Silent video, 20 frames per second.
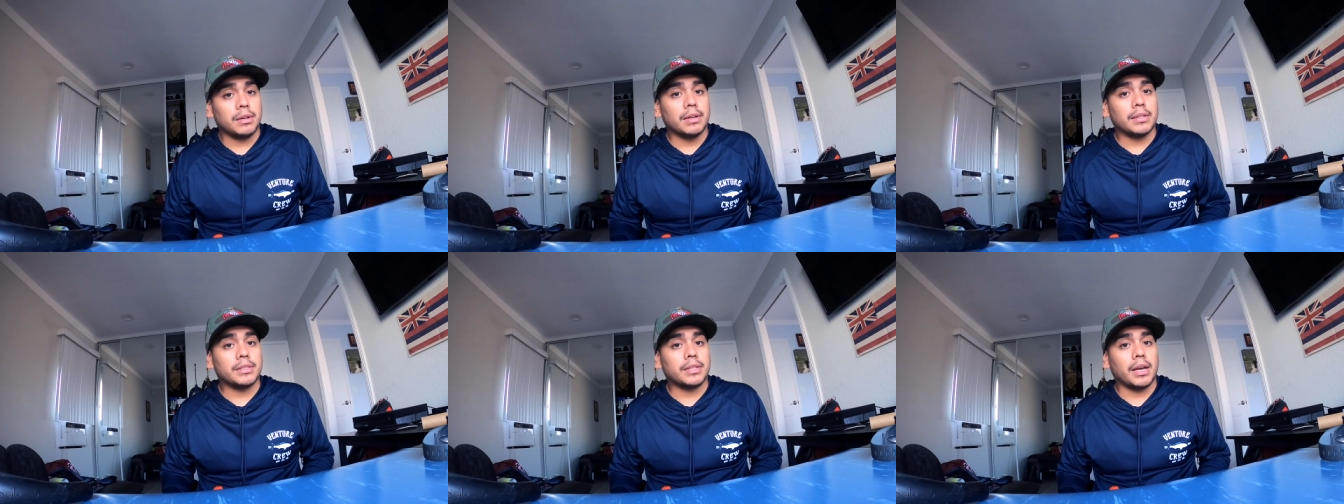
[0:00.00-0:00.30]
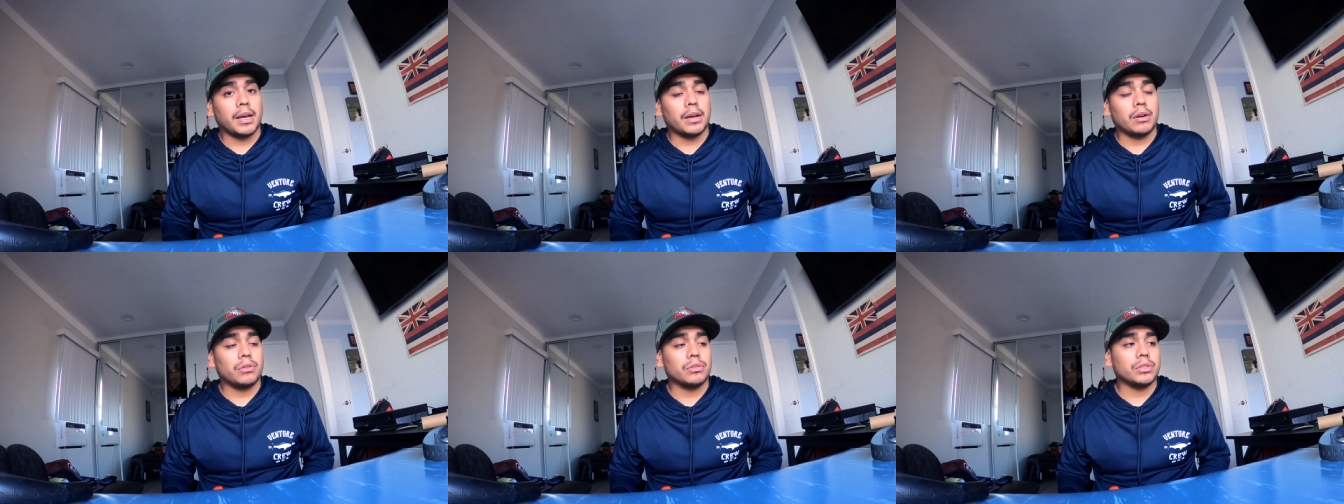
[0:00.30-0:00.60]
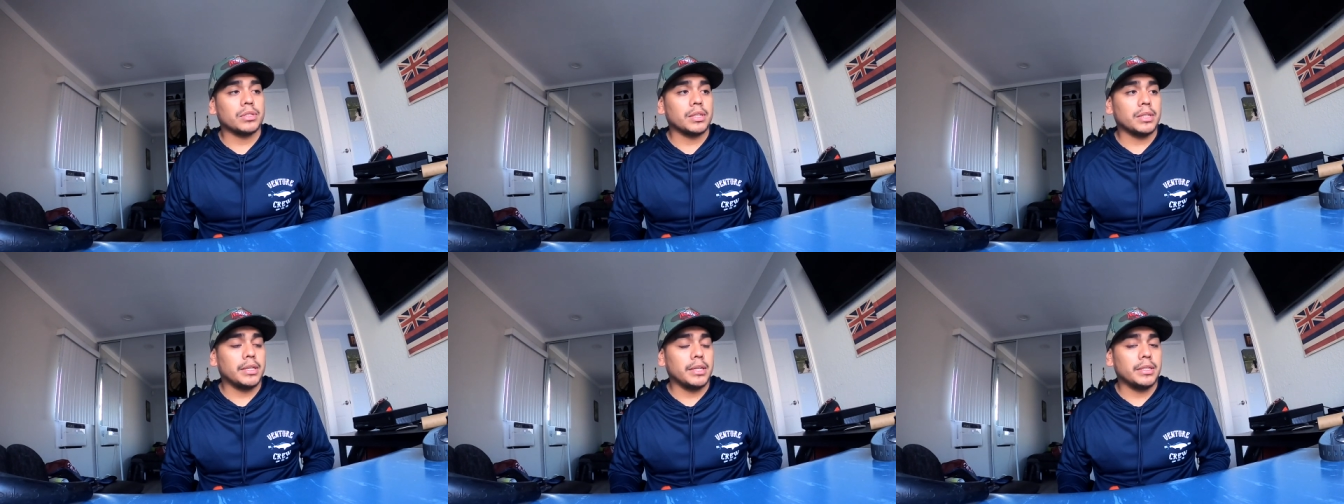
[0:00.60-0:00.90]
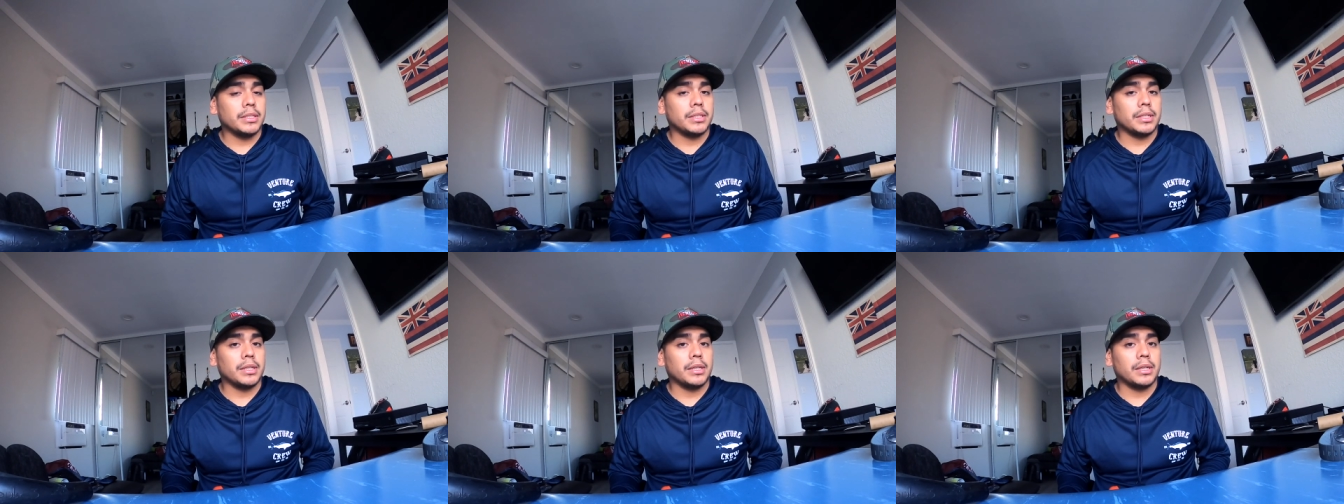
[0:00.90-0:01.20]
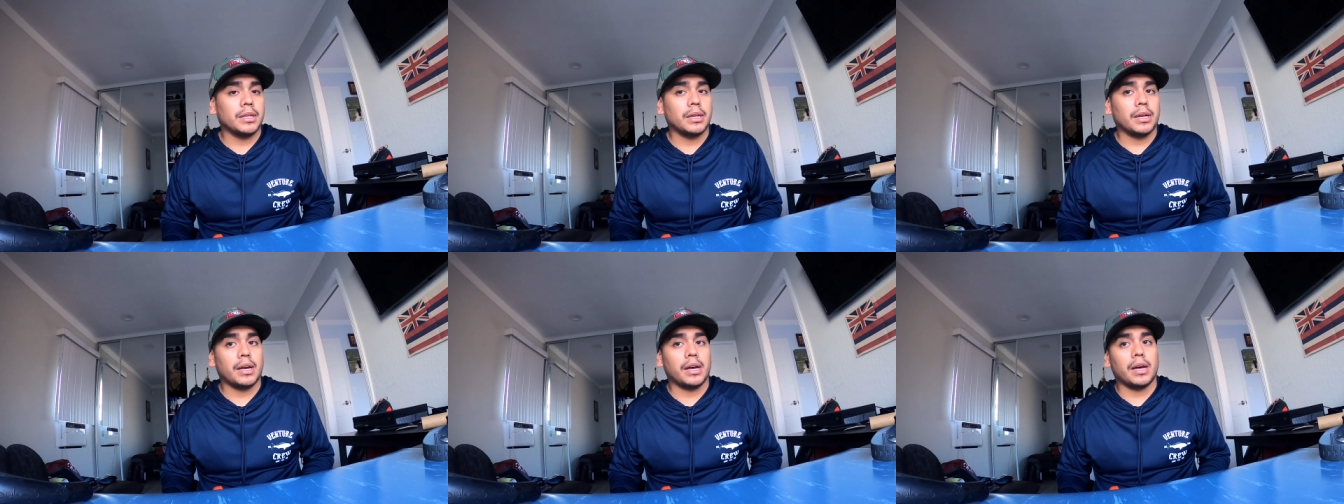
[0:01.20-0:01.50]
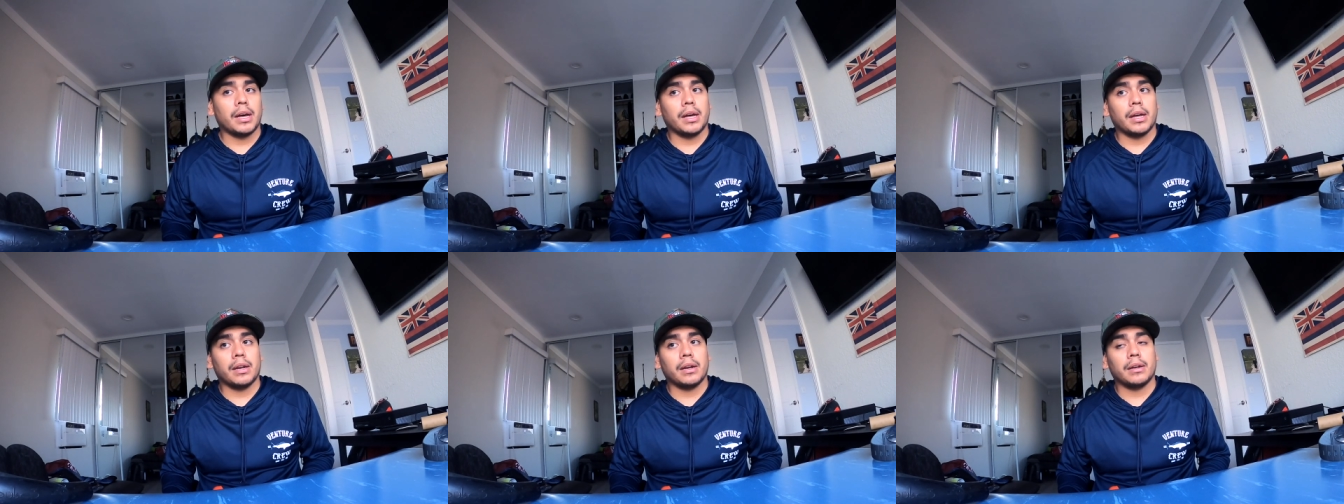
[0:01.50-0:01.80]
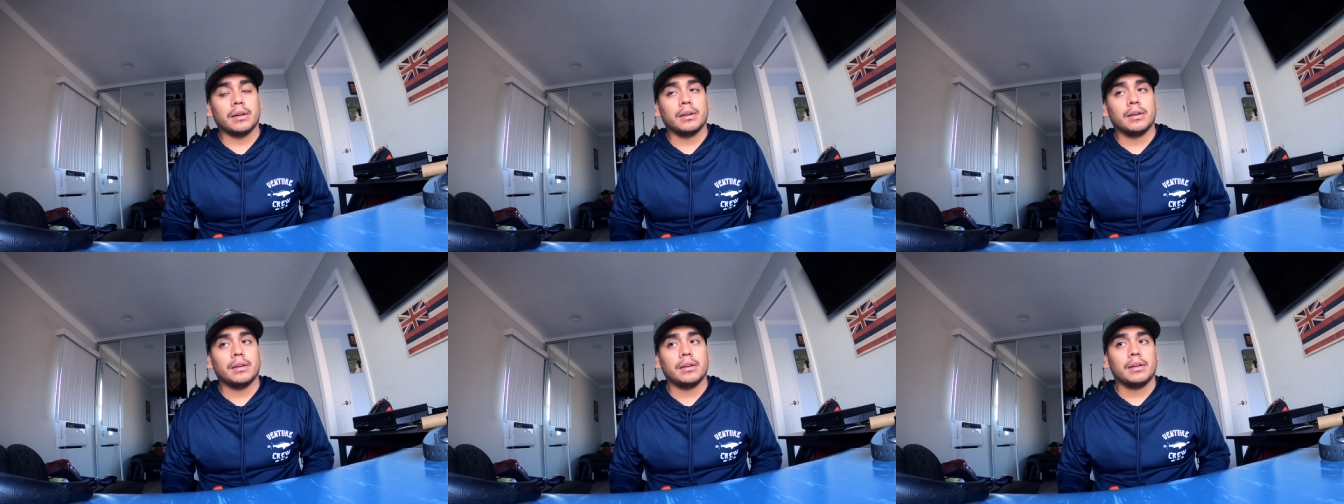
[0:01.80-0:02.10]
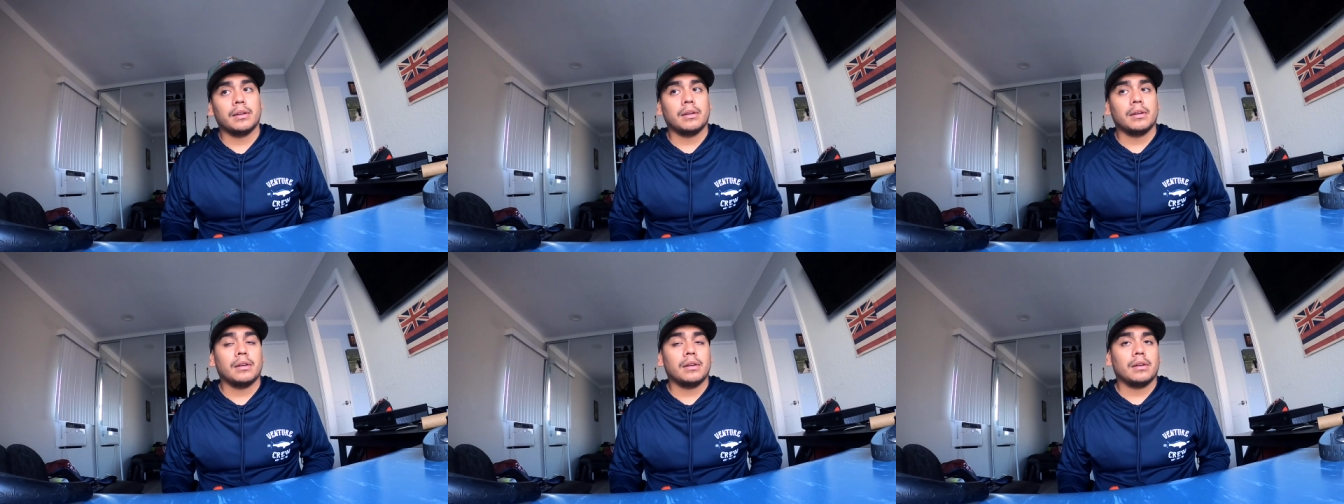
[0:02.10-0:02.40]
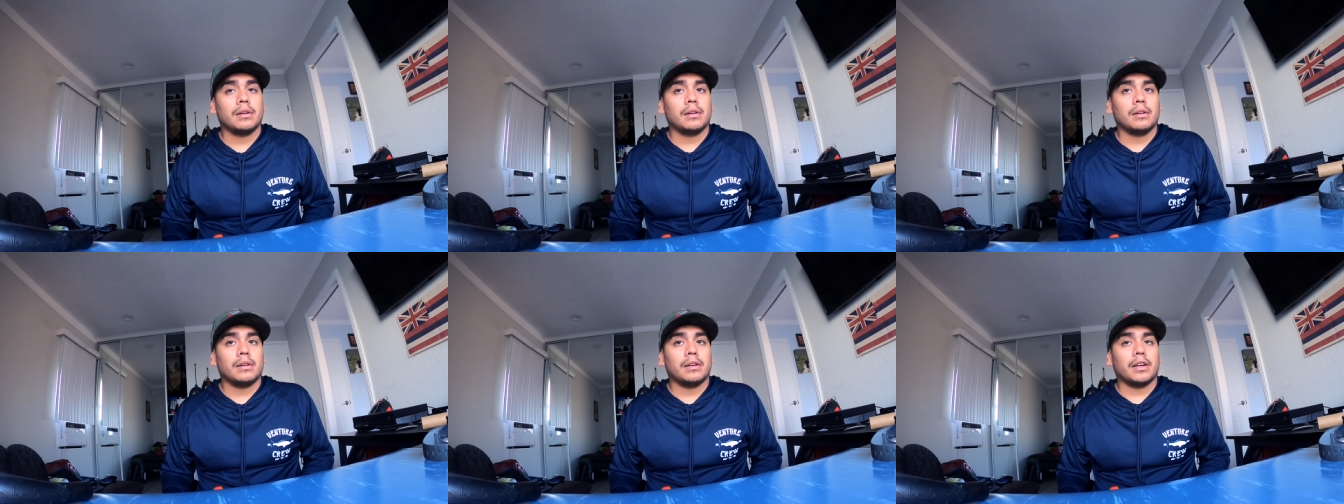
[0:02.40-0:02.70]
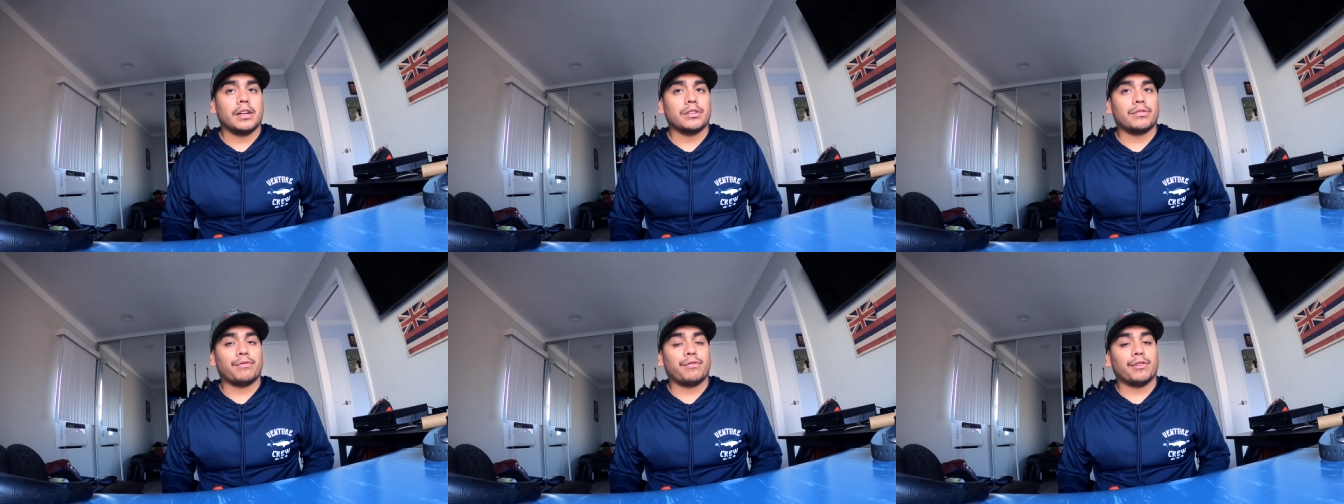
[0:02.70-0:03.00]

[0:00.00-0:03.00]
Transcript: It tangles easy and it's